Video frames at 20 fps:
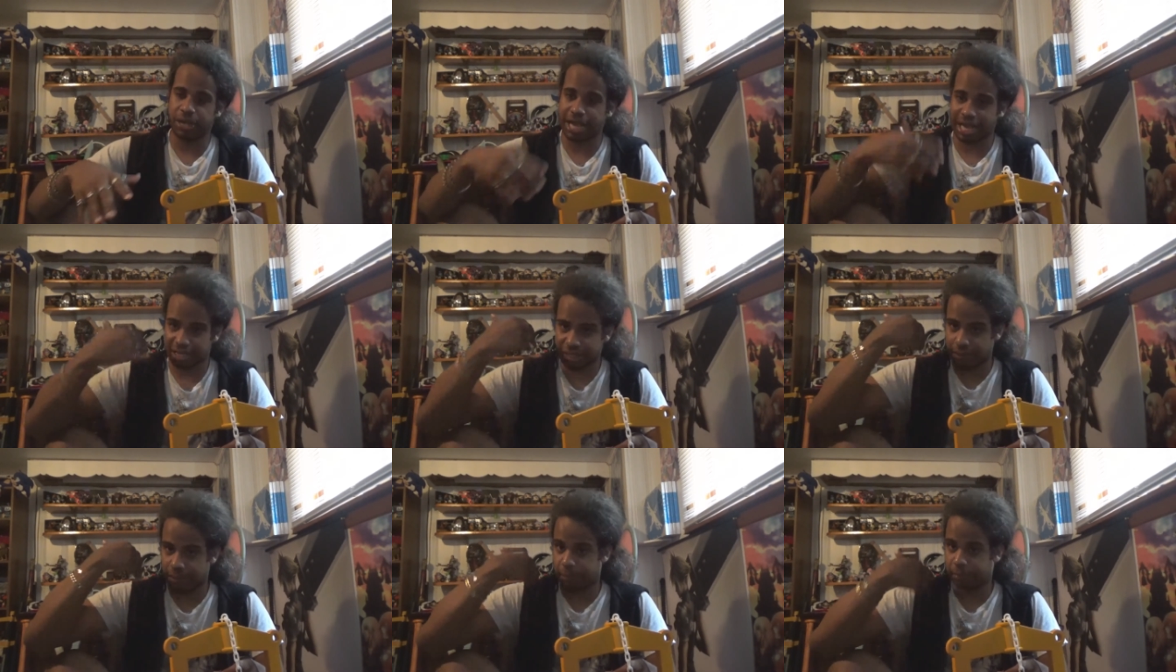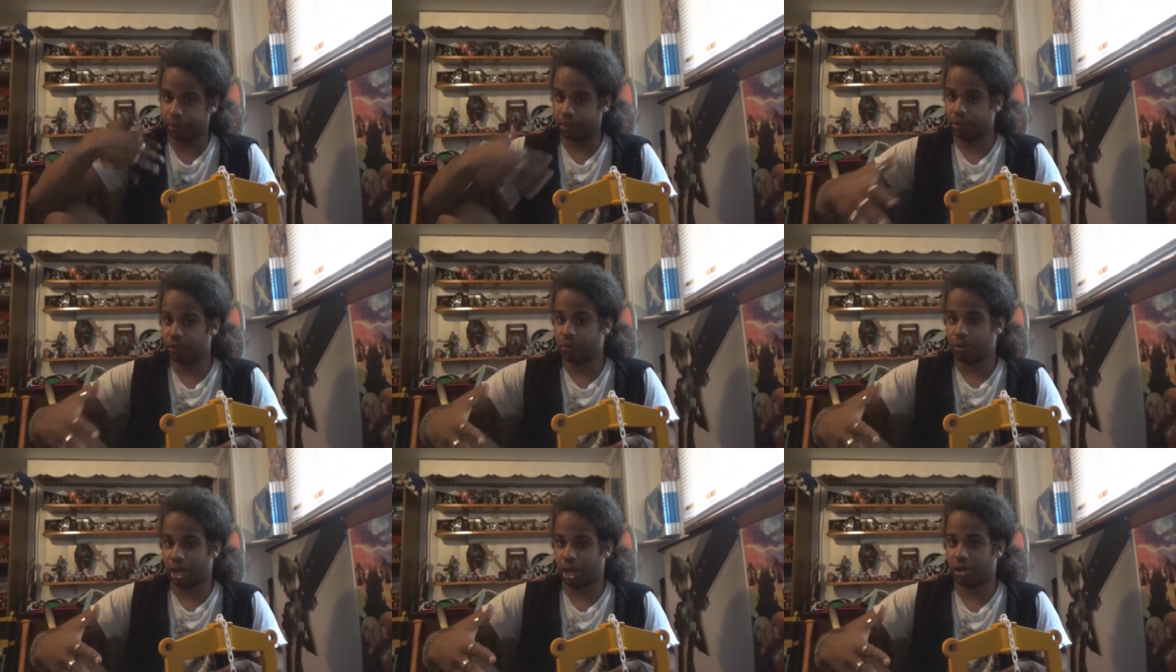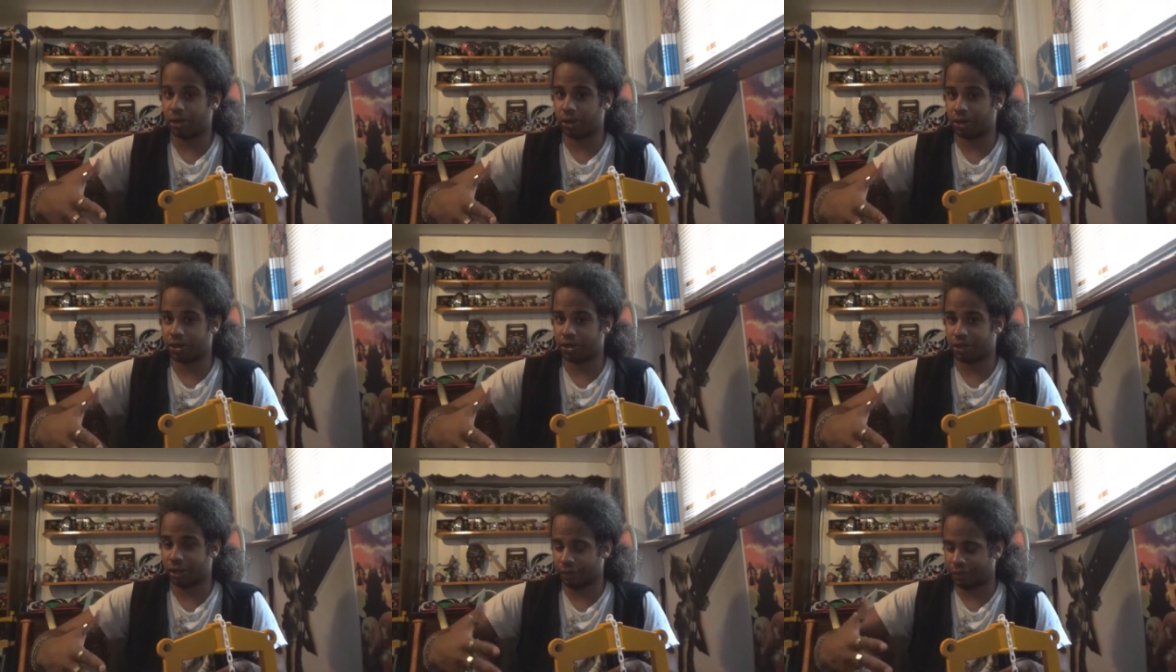He has the blue
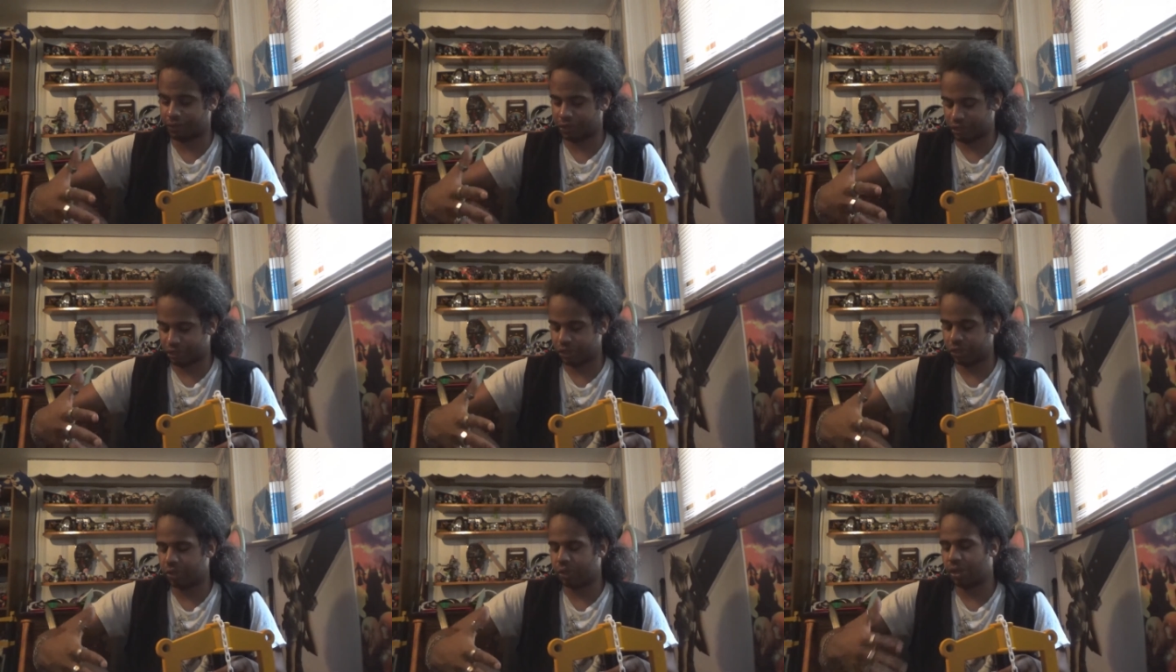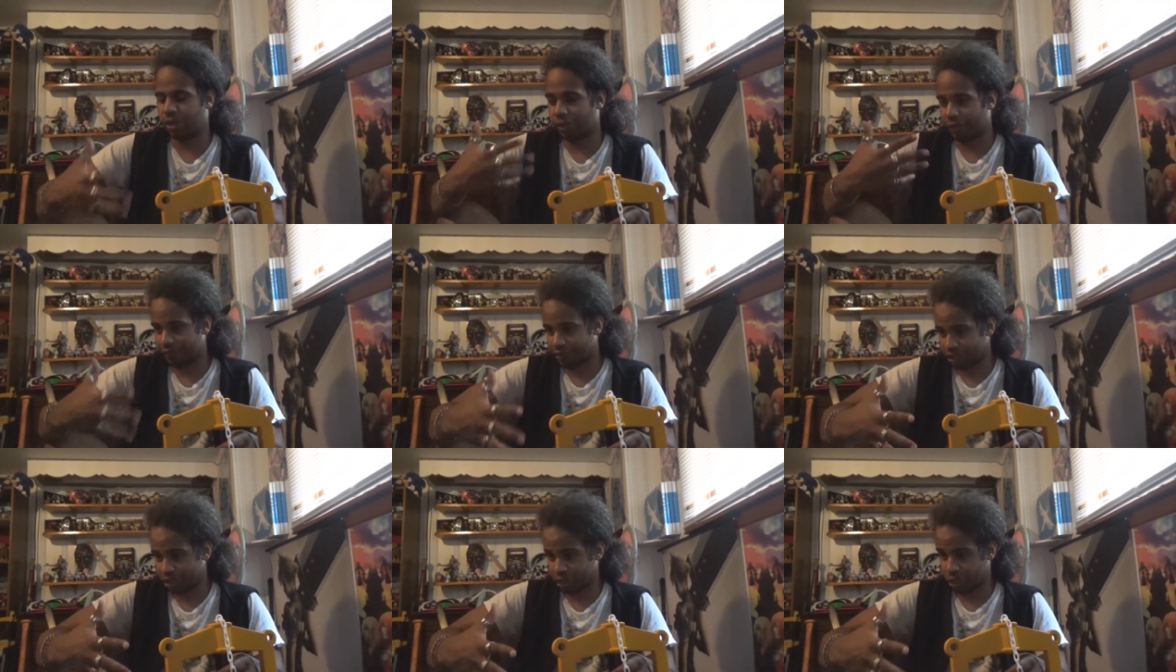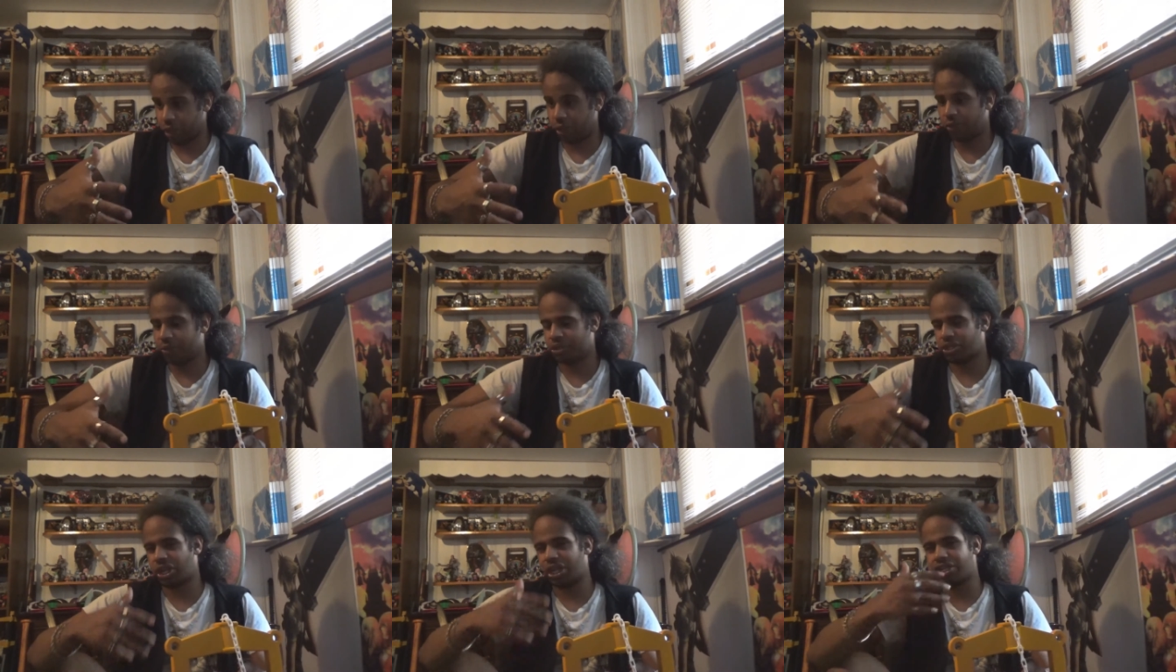color of his suit, of his
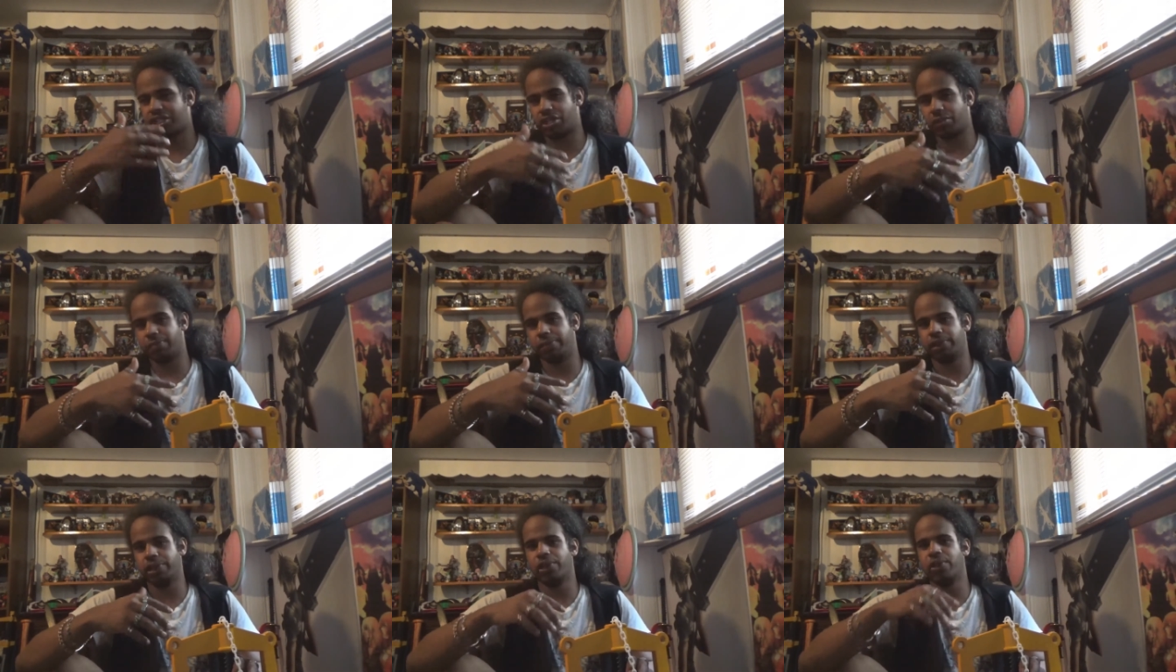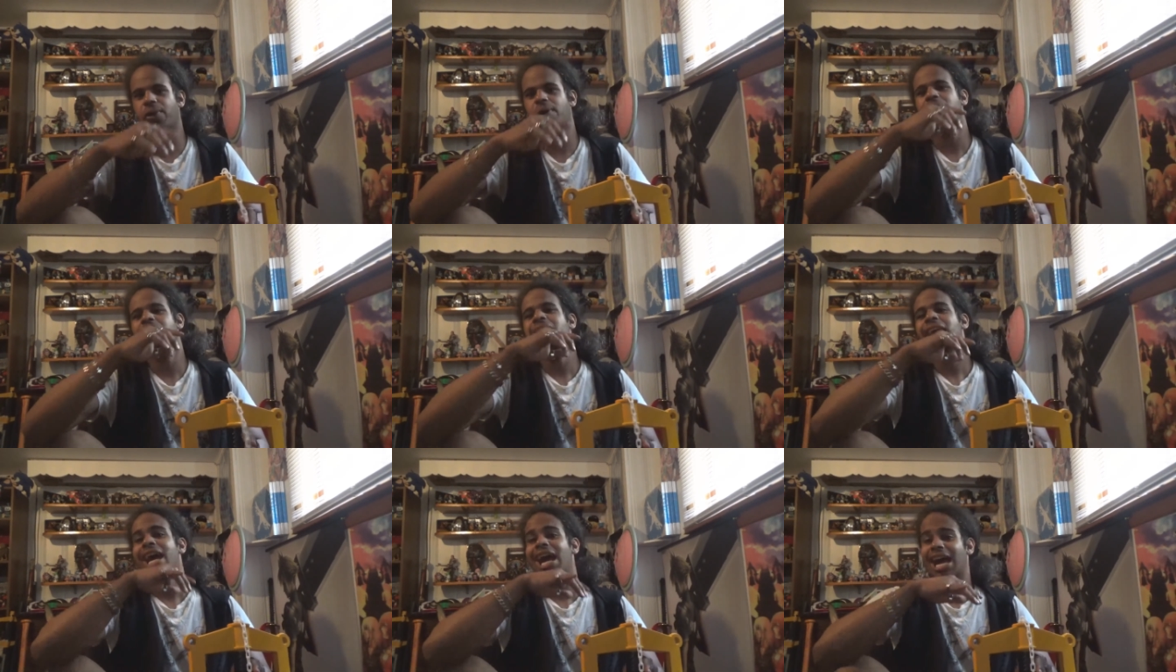clothes changed to blue,